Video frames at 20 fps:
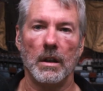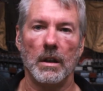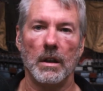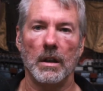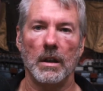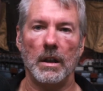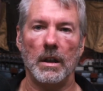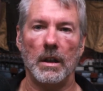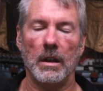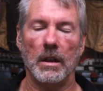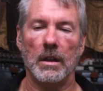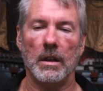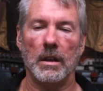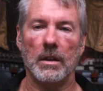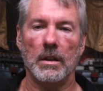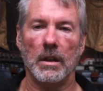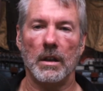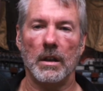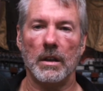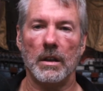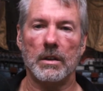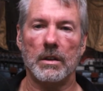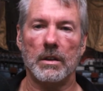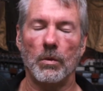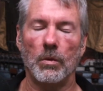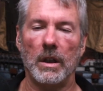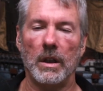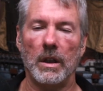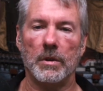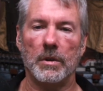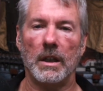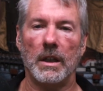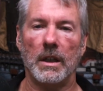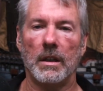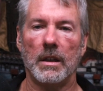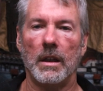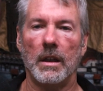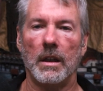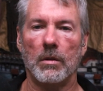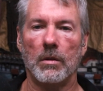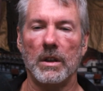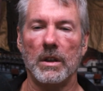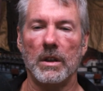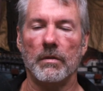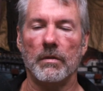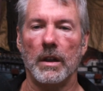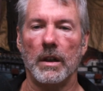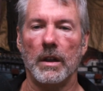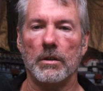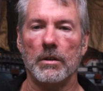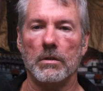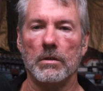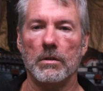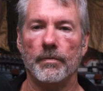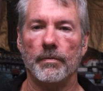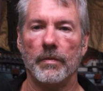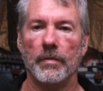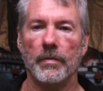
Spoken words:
And that's a way to protect equity value.